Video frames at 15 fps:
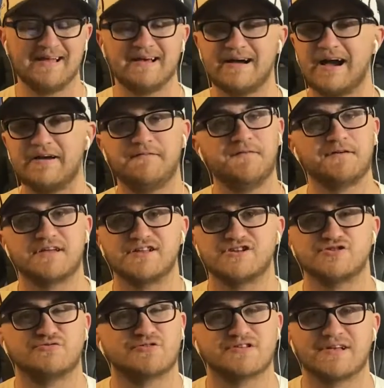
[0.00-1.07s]
I feel like it
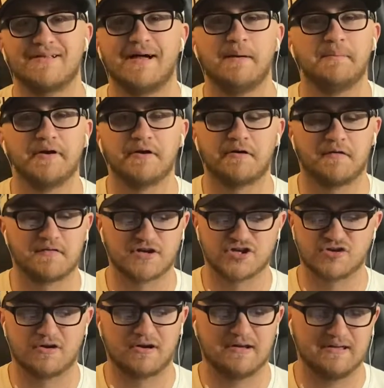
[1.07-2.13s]
just looks a lot better on the
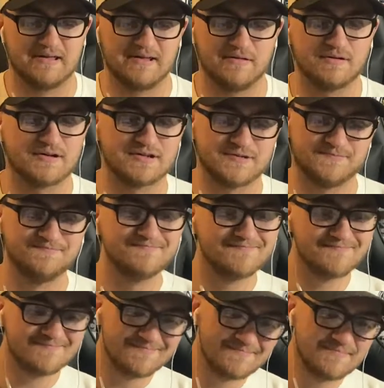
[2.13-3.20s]
truck. It looks
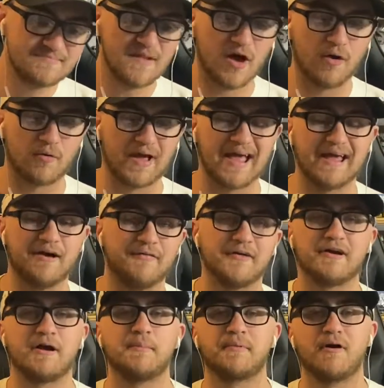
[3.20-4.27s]
okay on the
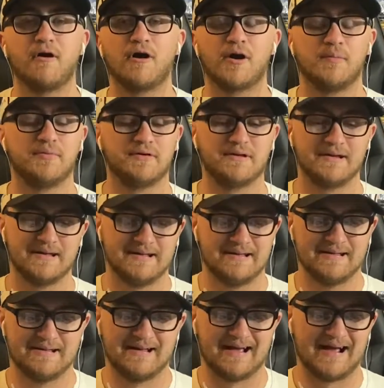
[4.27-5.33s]
Cup car, but
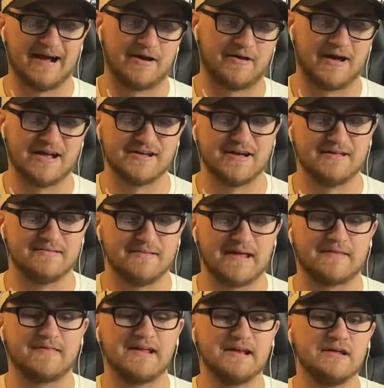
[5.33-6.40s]
I don't know.
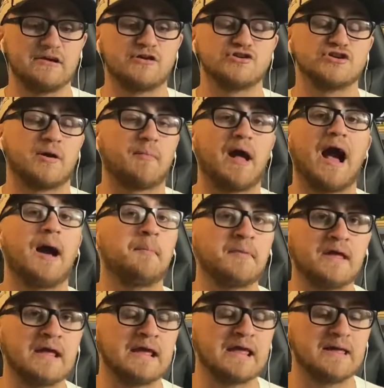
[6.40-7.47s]
They did a good job
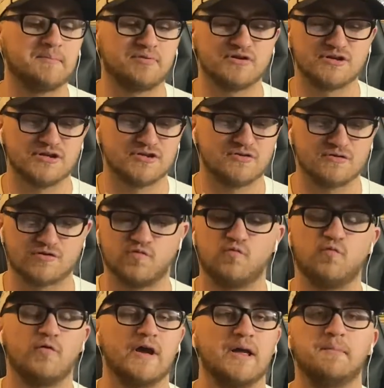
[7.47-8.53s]
copying it, but it just looks
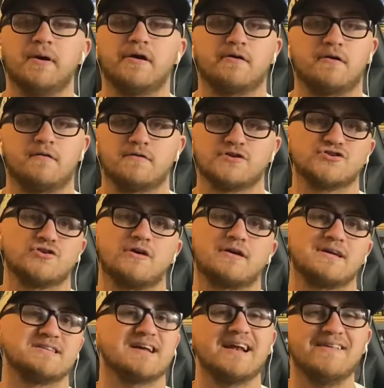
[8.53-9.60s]
way better on the truck.
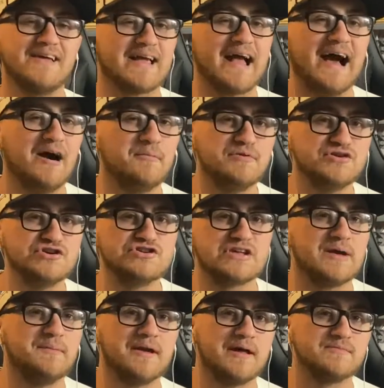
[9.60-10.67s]
It's kind of like Kyle Busch's
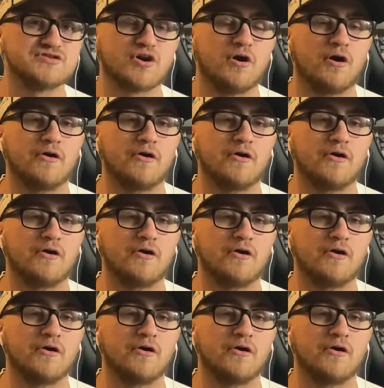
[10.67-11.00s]
M&M's car.